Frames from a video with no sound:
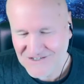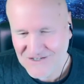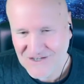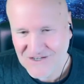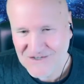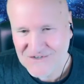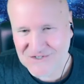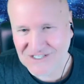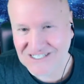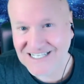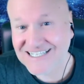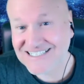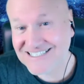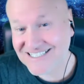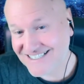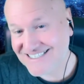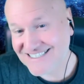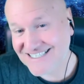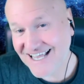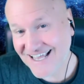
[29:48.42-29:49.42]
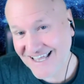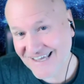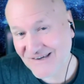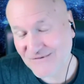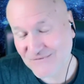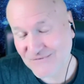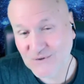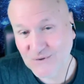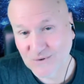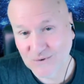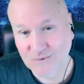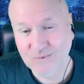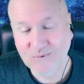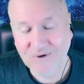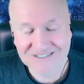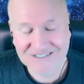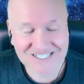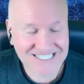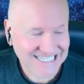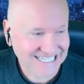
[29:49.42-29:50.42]
So let's just say if you're
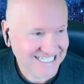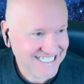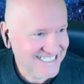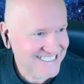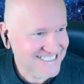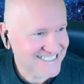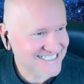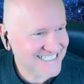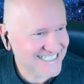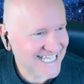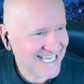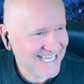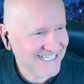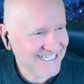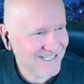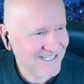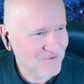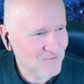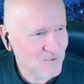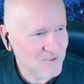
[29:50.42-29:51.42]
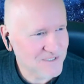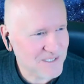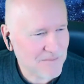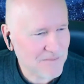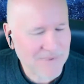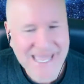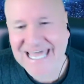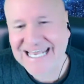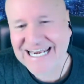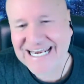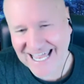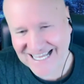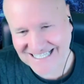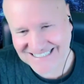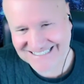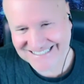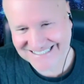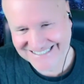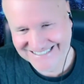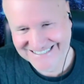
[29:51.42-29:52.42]
watching this, that it was a bad
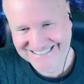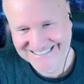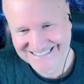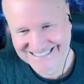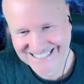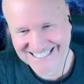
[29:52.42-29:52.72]
accident